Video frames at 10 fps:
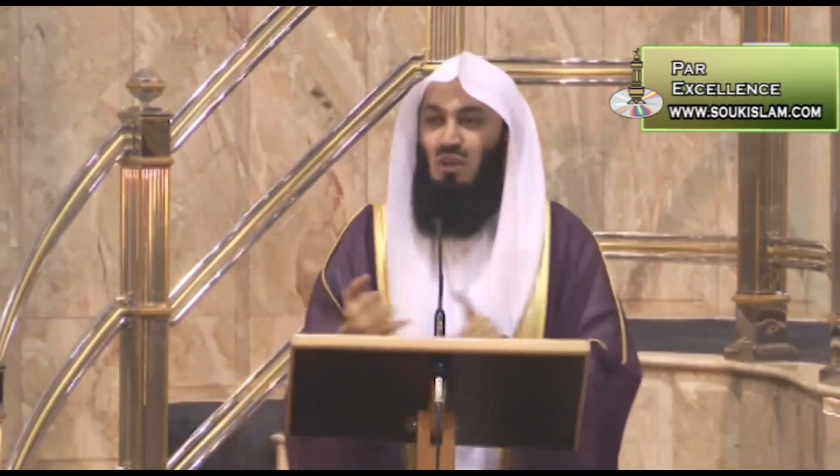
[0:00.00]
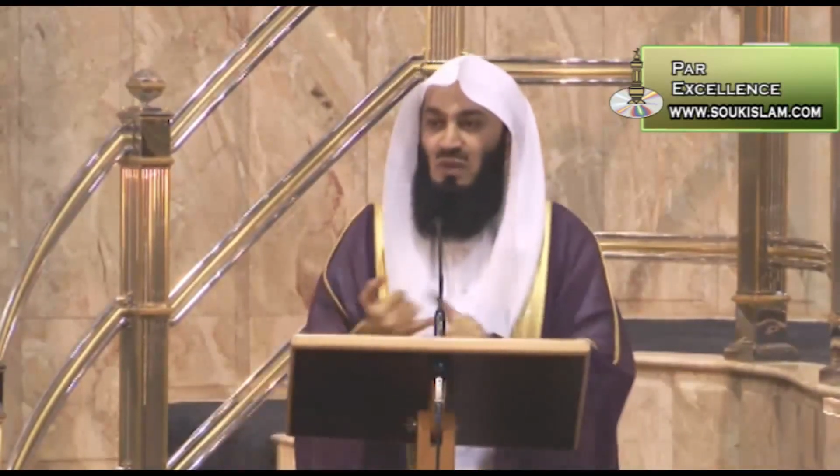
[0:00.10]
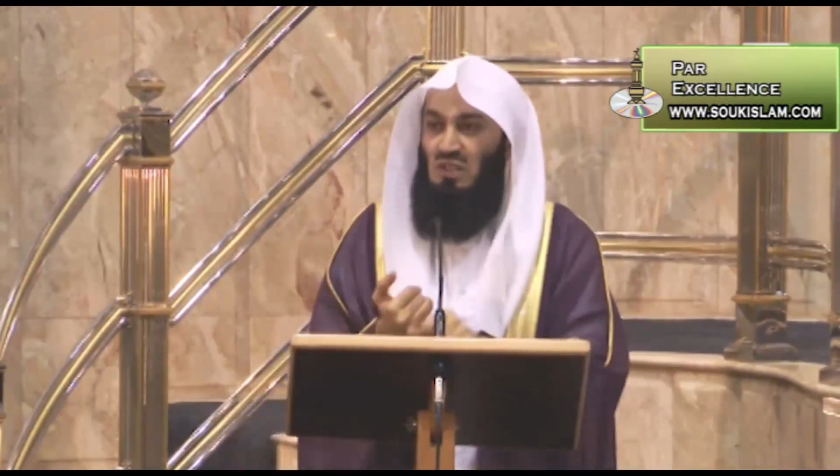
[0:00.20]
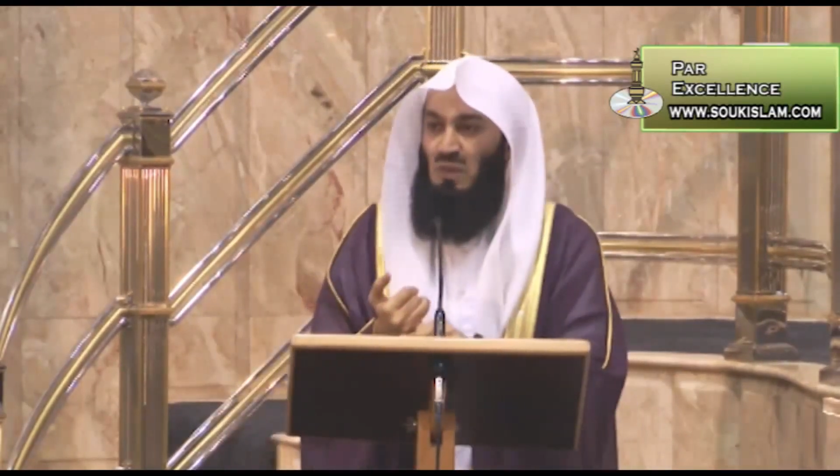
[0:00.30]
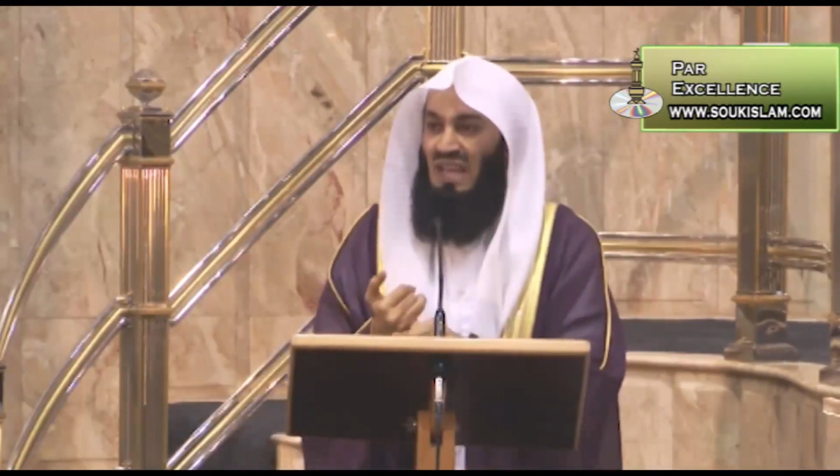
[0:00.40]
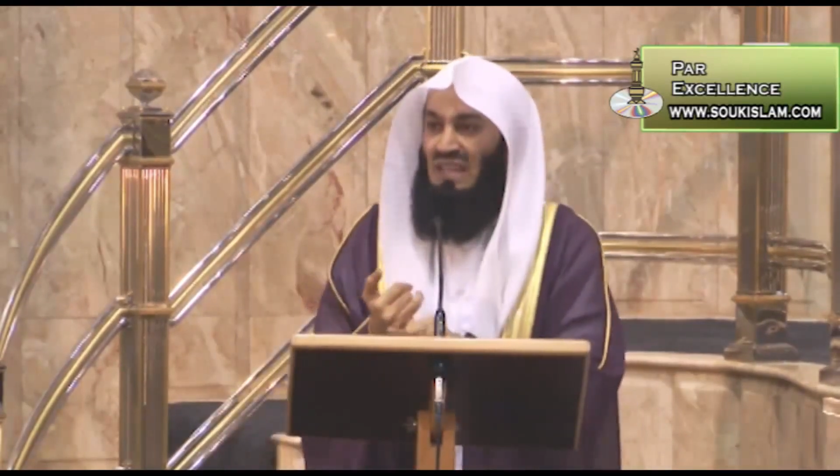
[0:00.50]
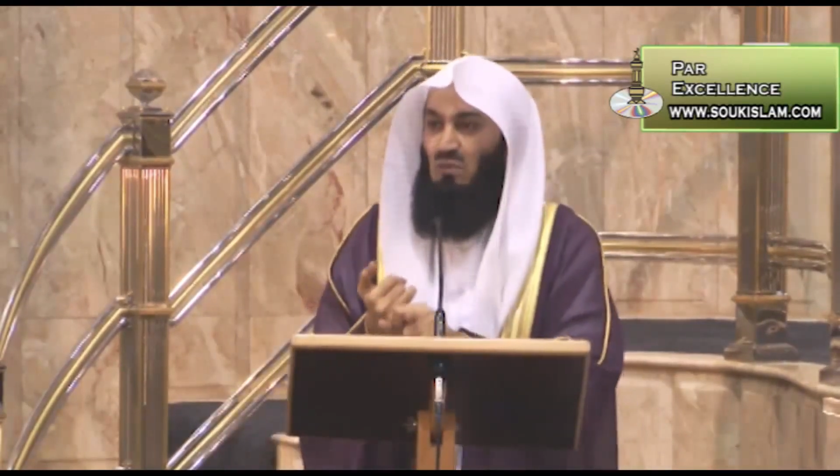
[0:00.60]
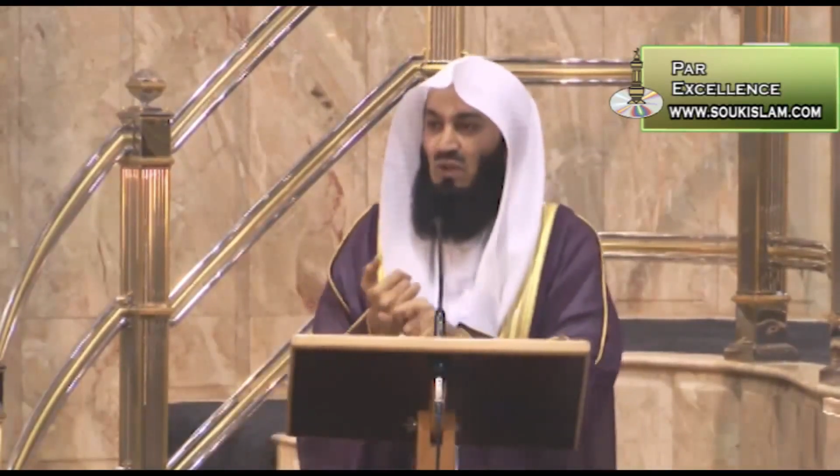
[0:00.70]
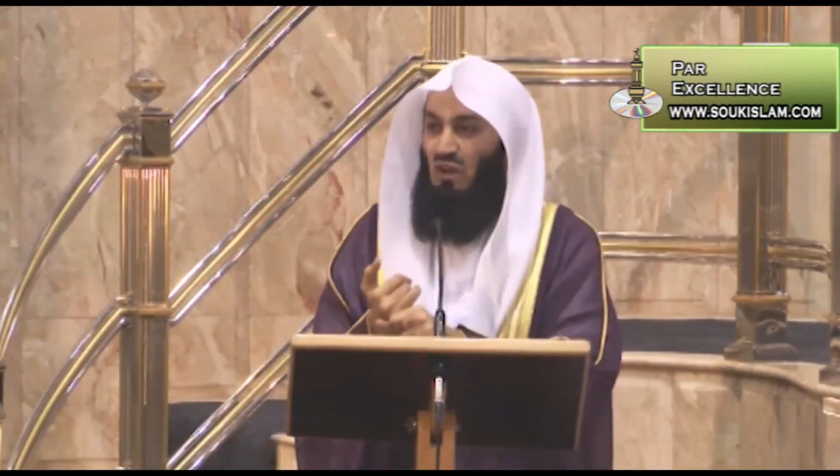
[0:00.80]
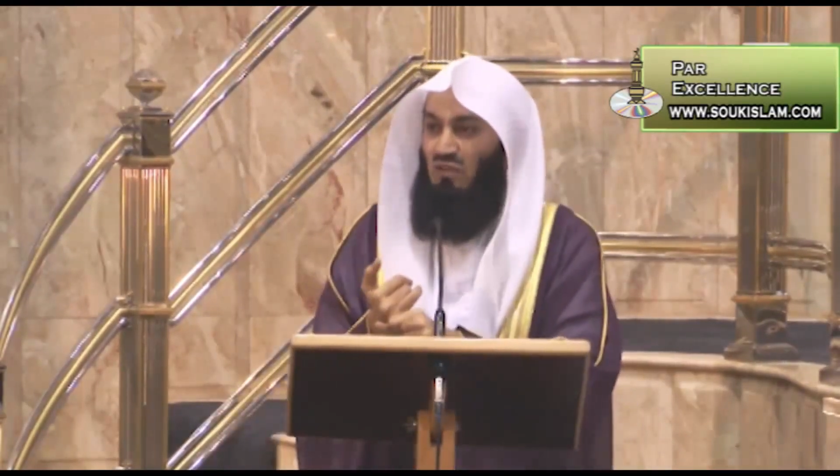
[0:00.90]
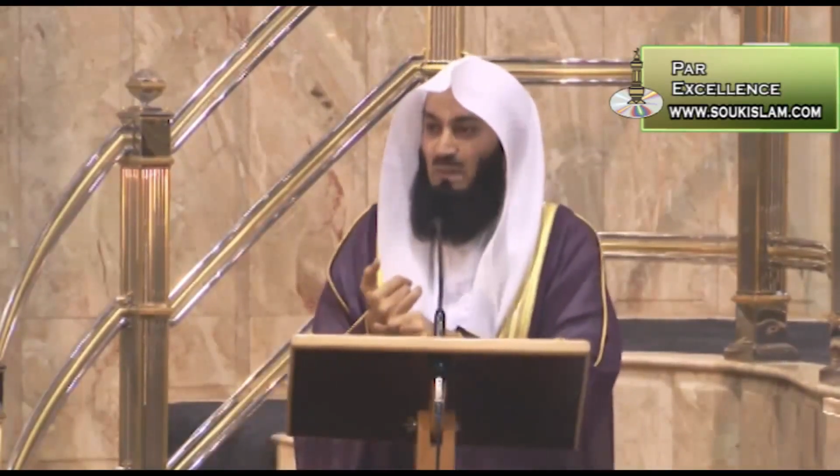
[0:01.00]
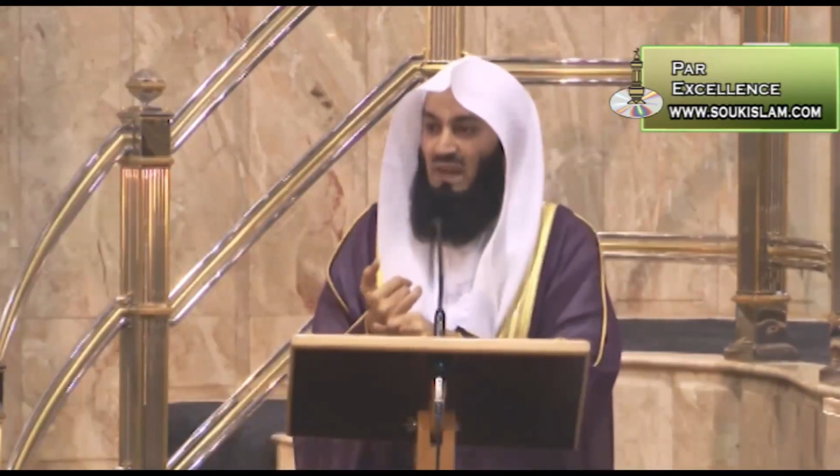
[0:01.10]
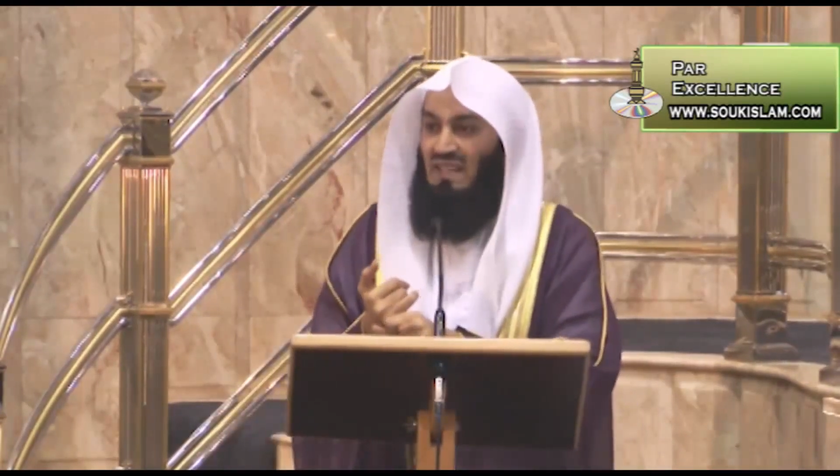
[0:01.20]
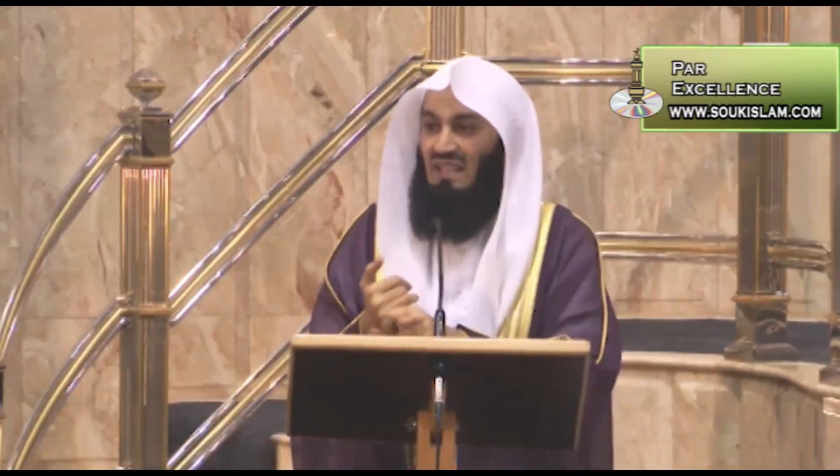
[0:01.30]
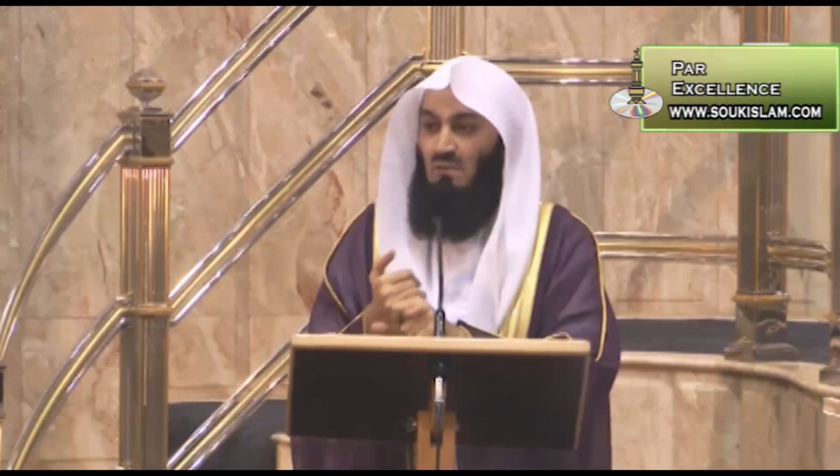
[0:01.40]
we swear them, we
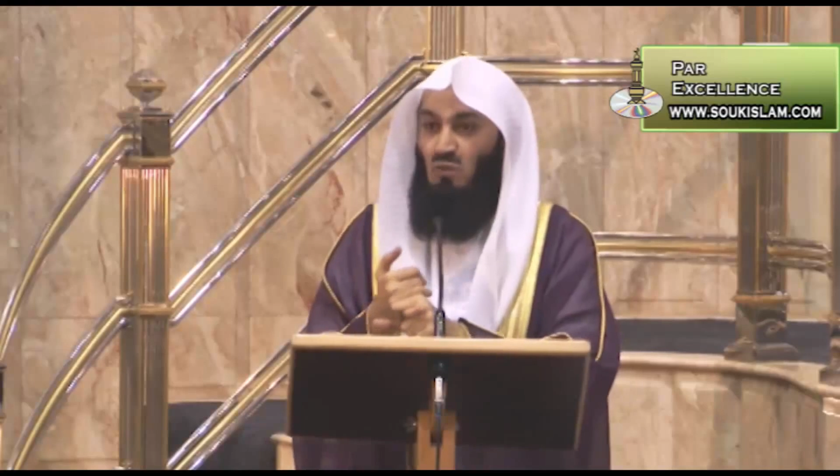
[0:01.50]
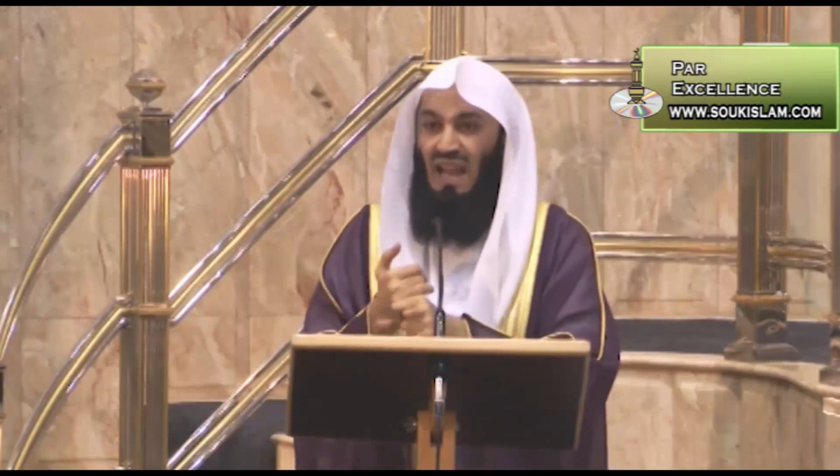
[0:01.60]
overburden them,